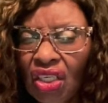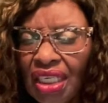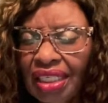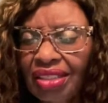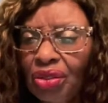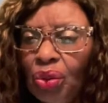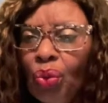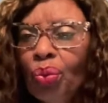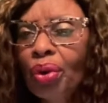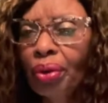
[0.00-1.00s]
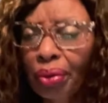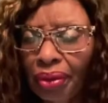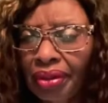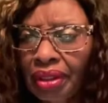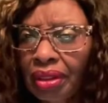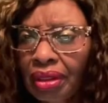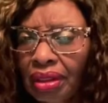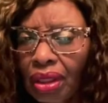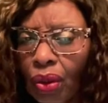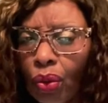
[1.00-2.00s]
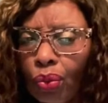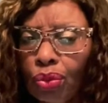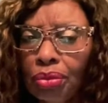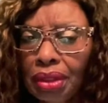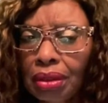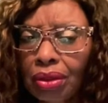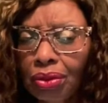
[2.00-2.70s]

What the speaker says: It's a new word, co-rumination.